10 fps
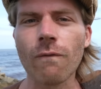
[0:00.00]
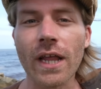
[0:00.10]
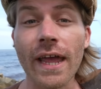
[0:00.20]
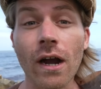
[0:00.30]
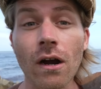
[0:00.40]
over
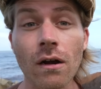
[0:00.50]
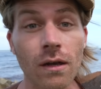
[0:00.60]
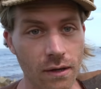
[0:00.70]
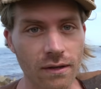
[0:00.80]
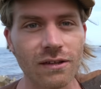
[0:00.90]
there.
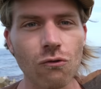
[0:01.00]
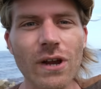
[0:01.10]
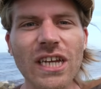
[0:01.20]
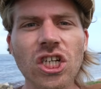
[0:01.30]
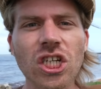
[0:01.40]
The
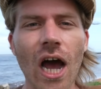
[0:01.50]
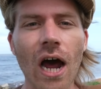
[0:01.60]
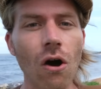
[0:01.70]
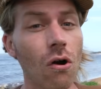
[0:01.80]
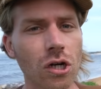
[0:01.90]

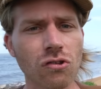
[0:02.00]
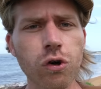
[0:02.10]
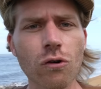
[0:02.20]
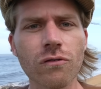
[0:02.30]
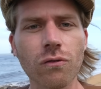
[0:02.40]
rickshaw or
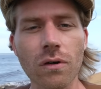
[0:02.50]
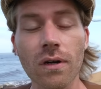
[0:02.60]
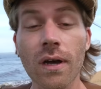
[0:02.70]
tuk-tuk.